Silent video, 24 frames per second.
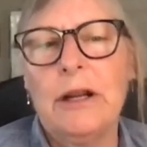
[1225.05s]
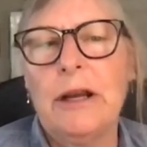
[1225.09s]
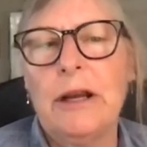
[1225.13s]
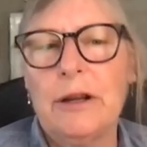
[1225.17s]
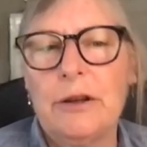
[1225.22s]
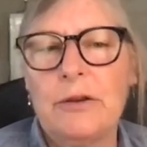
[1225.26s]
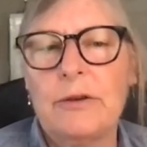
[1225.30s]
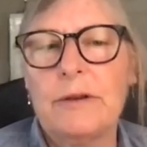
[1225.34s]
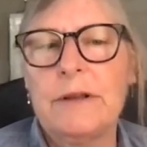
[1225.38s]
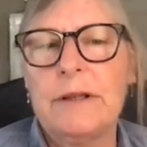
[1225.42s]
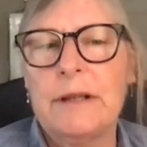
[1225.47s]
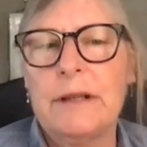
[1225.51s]

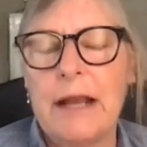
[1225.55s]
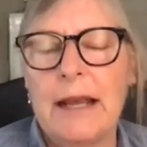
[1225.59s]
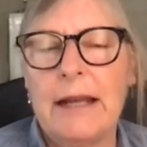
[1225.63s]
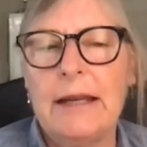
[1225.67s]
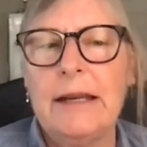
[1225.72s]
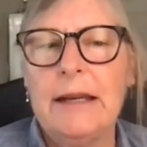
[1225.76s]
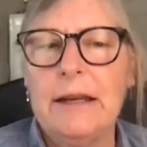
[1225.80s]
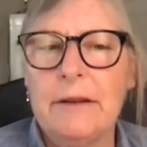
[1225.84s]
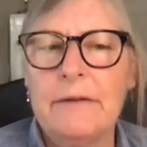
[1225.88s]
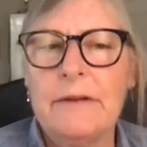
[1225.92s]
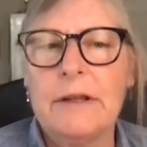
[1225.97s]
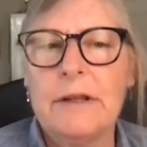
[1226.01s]

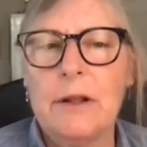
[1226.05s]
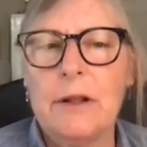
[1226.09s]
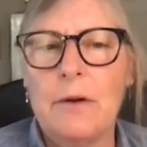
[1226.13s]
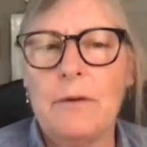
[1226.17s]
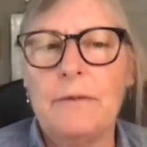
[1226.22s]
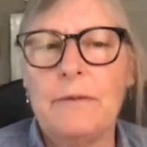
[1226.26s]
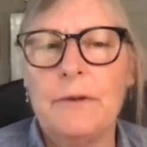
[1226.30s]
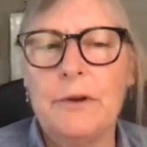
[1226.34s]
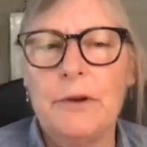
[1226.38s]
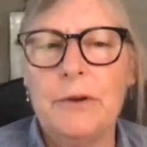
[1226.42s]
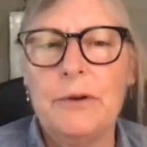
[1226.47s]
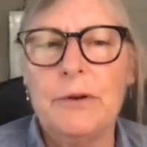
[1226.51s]
understanding of slow
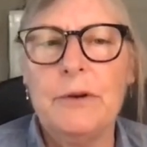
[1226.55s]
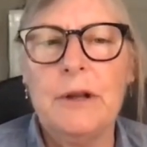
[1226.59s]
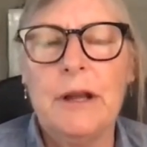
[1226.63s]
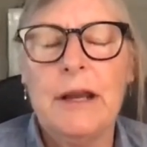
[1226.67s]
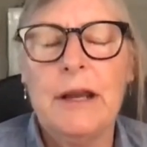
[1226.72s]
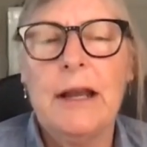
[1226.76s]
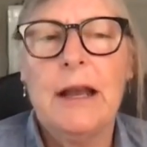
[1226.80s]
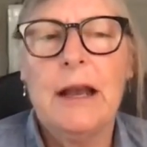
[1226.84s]
food.